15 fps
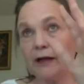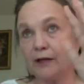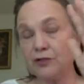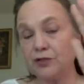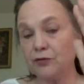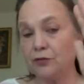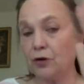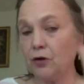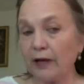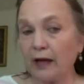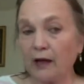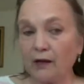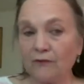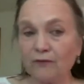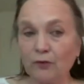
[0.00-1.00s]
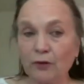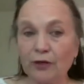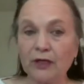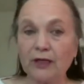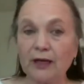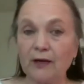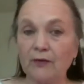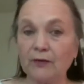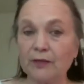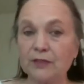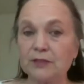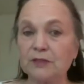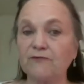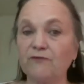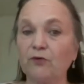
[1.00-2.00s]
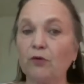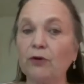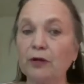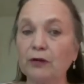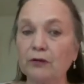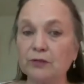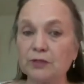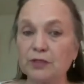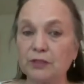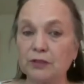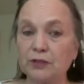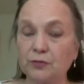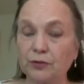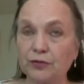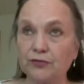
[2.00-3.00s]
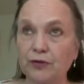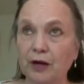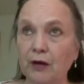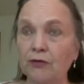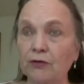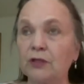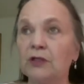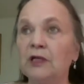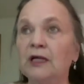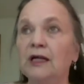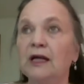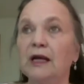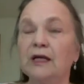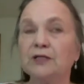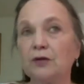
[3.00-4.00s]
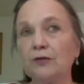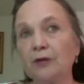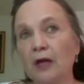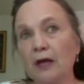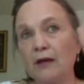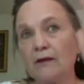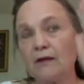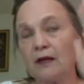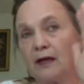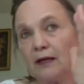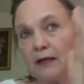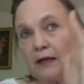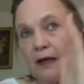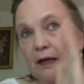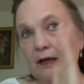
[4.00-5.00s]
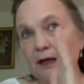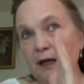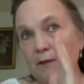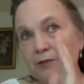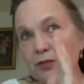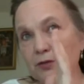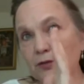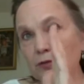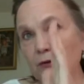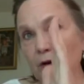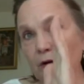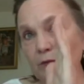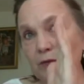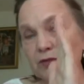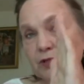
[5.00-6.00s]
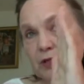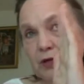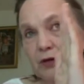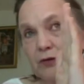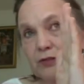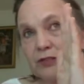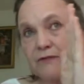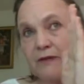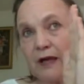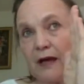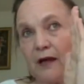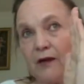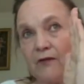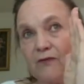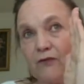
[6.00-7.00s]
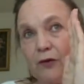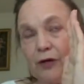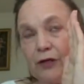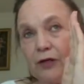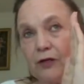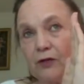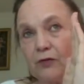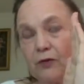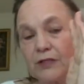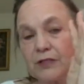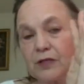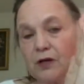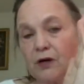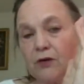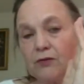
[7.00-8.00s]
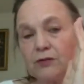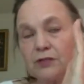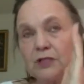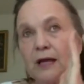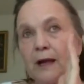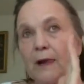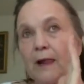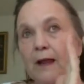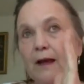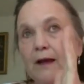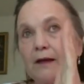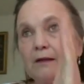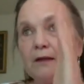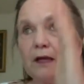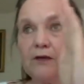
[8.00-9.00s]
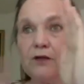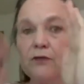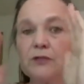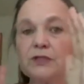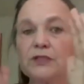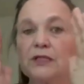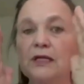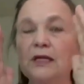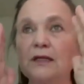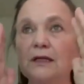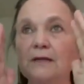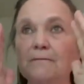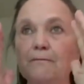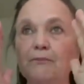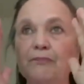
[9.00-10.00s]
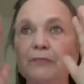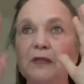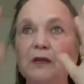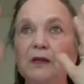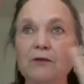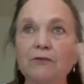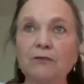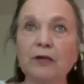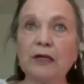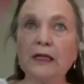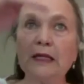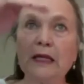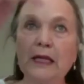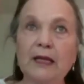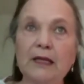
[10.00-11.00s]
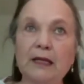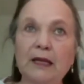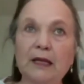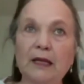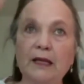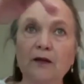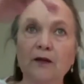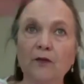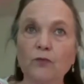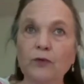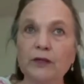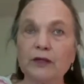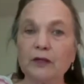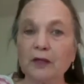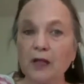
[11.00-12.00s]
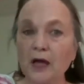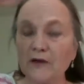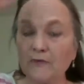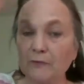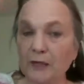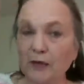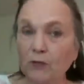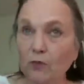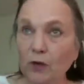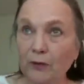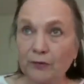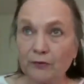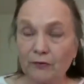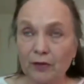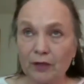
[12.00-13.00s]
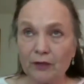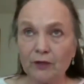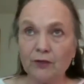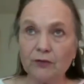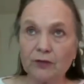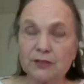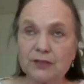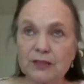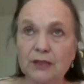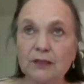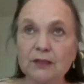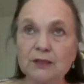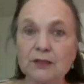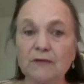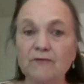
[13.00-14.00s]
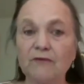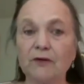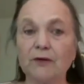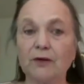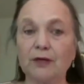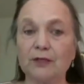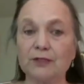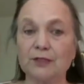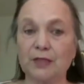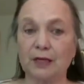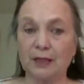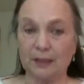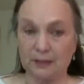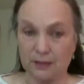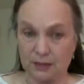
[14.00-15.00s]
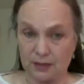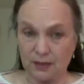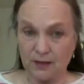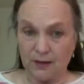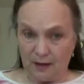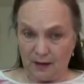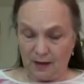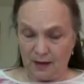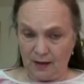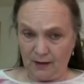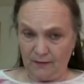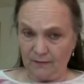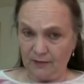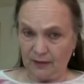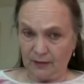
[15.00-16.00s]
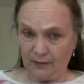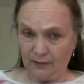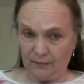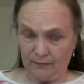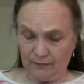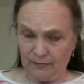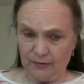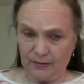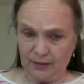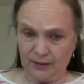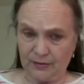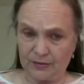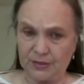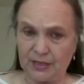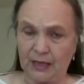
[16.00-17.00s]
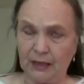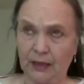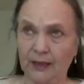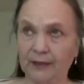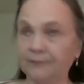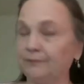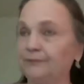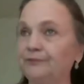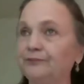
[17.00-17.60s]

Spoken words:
As you know, California now is 4 years into a drought. Mm-hmm. So they get it up to almost the coast of California, the West Coast, and then you see that they're really hitting it with a lot of beam weaponry, and you can see this on various sites that are satellite.